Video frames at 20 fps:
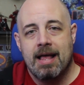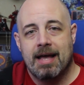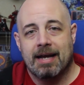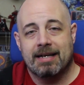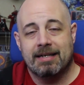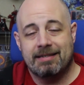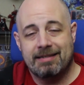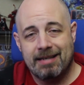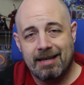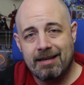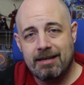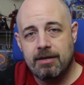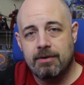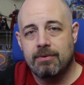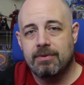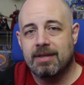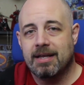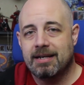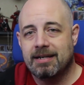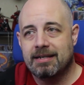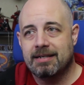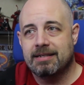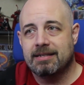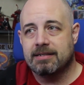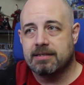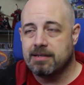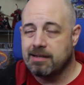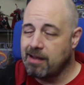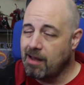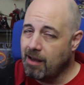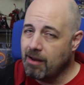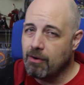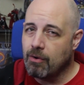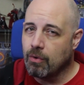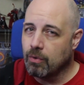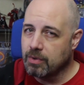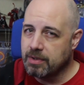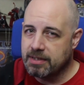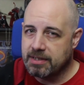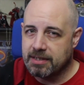I can tell you that it is not
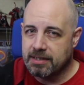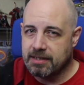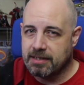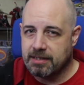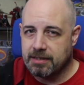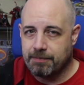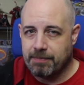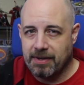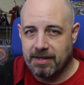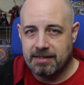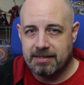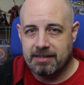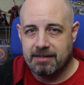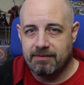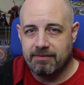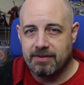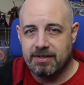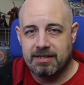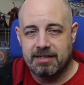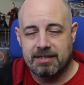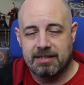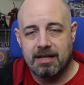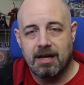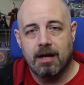always inexpensive and it is